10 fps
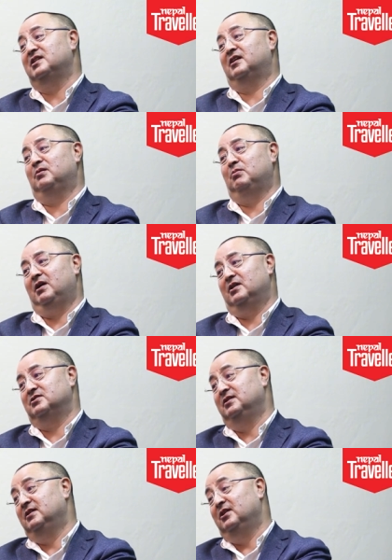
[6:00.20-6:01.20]
second
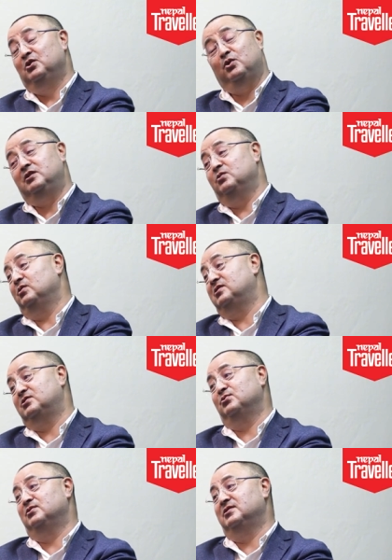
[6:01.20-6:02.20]
batch, 21
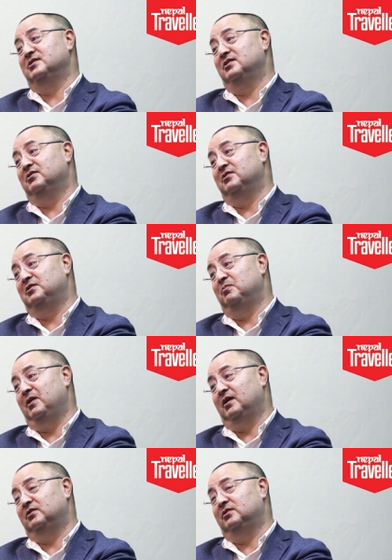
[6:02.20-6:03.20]
students in 30
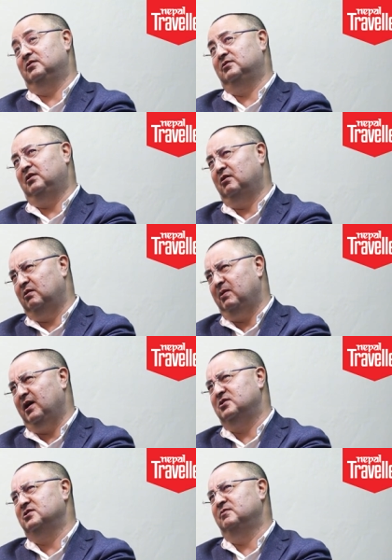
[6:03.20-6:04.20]
ba- third
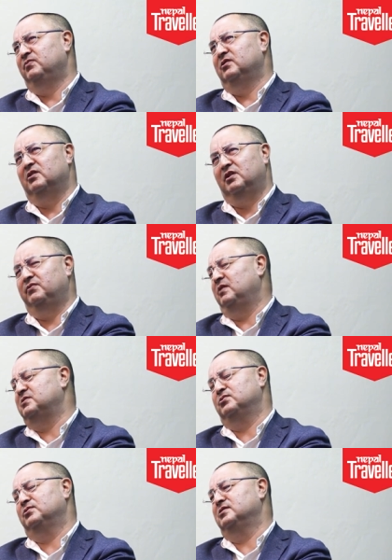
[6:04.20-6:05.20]
batch,
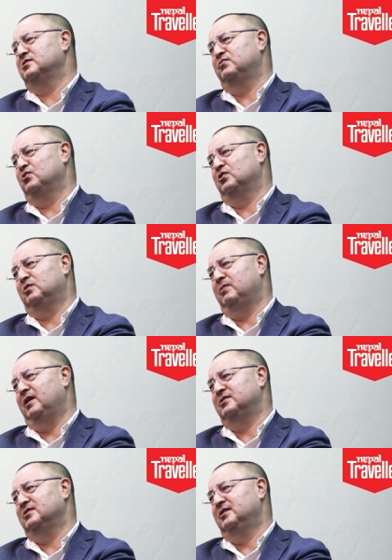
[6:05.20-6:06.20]
35 students in fourth
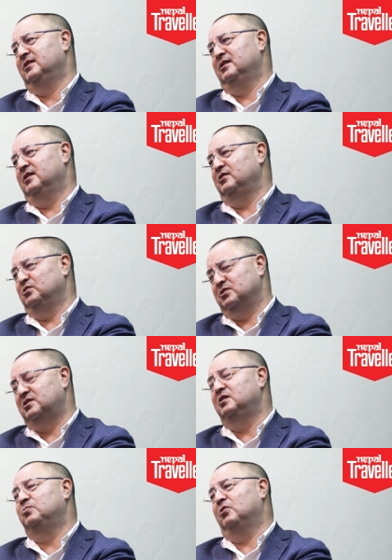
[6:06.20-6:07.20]
batch, and it
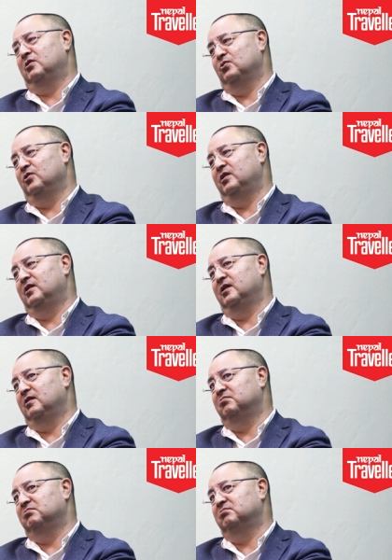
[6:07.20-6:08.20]
was keep on going,
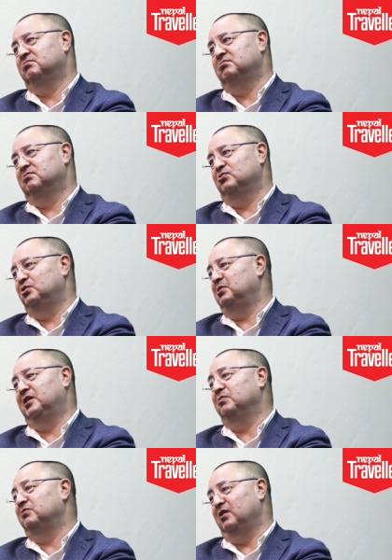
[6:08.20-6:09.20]
and we
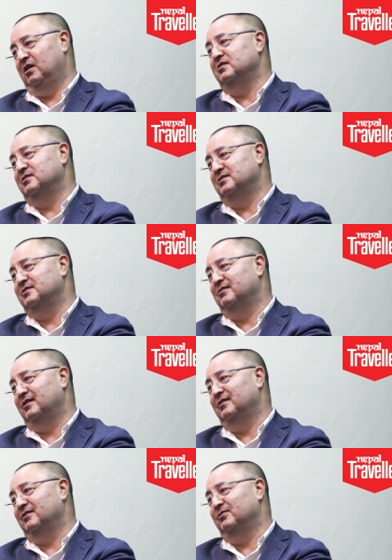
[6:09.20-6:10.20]
became the largest
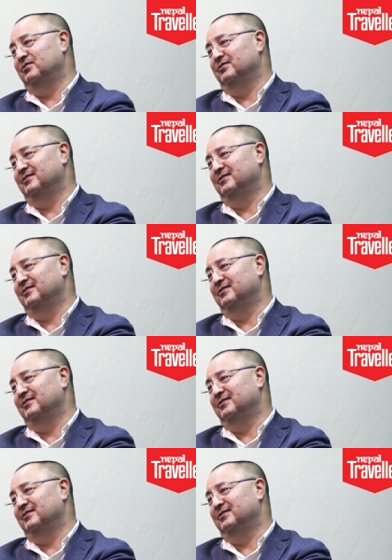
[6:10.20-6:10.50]
right now.